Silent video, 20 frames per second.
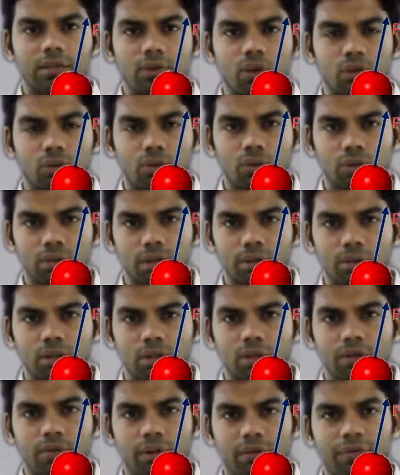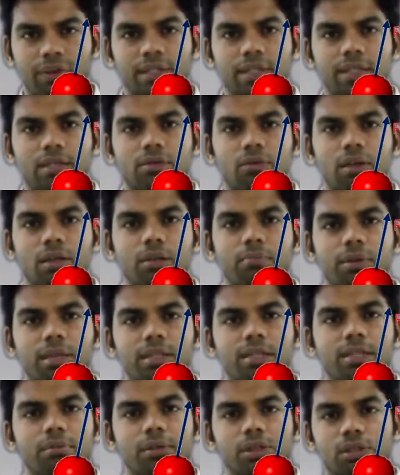we all know, summation of fx square
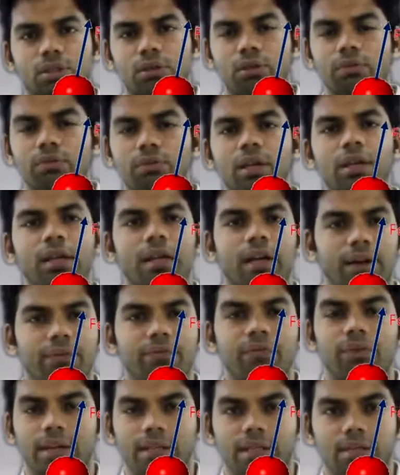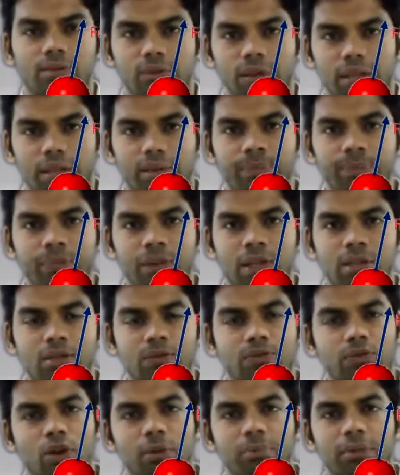plus summation of fy square. So
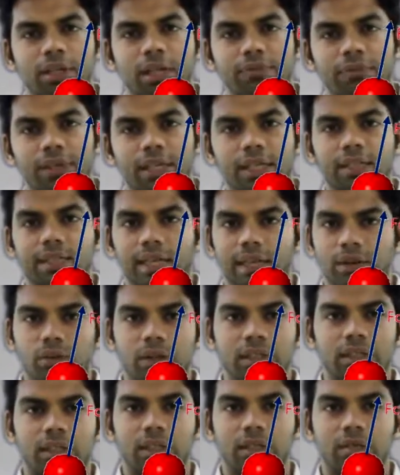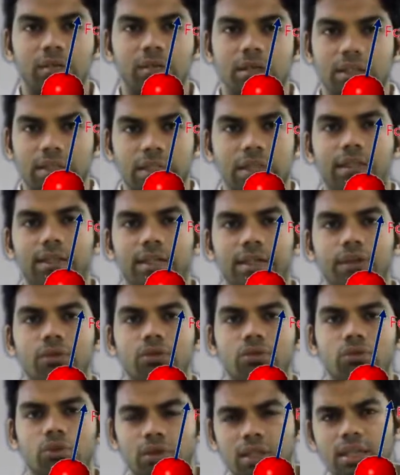from here we can calculate the
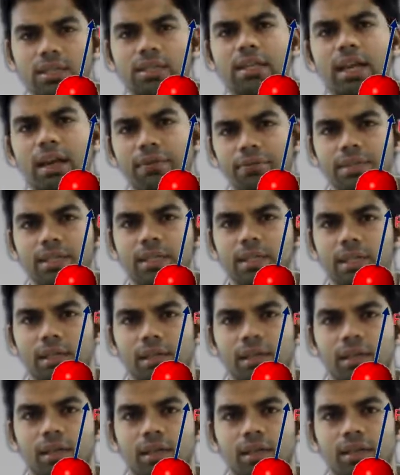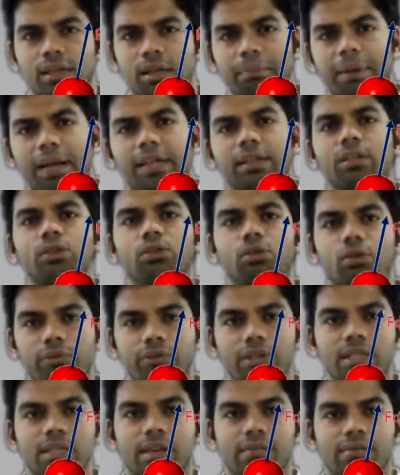resultant. So this Fc, the magnitude of
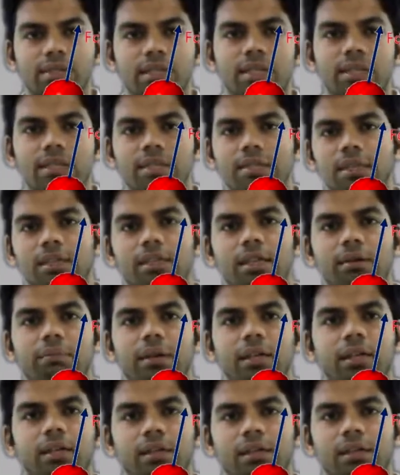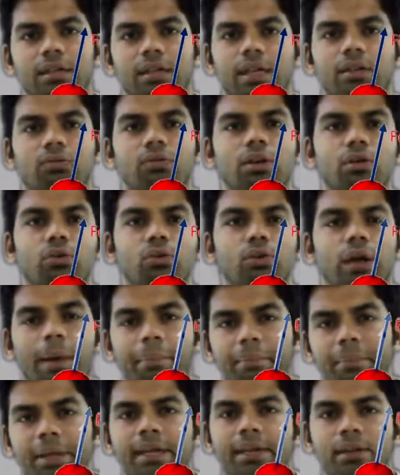this Fc is nothing but equal to
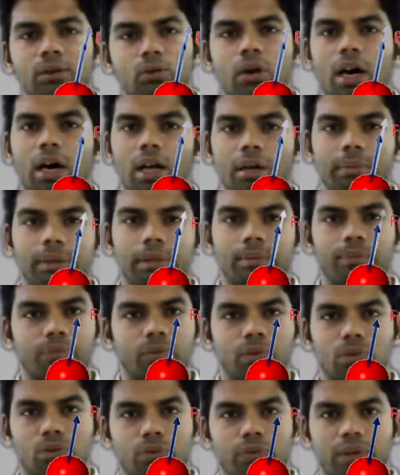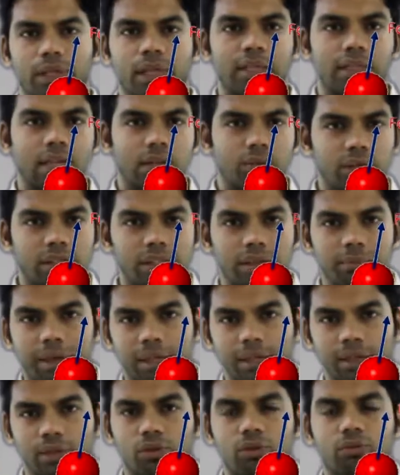mb into rb. So we can calculate the
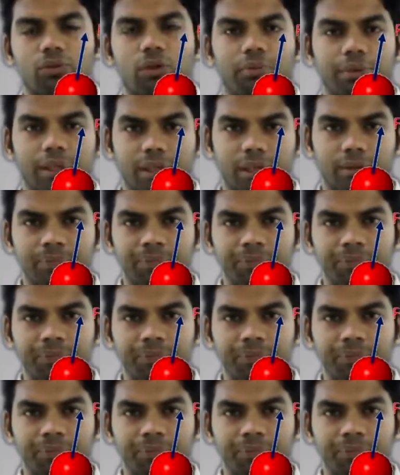magnitude from here.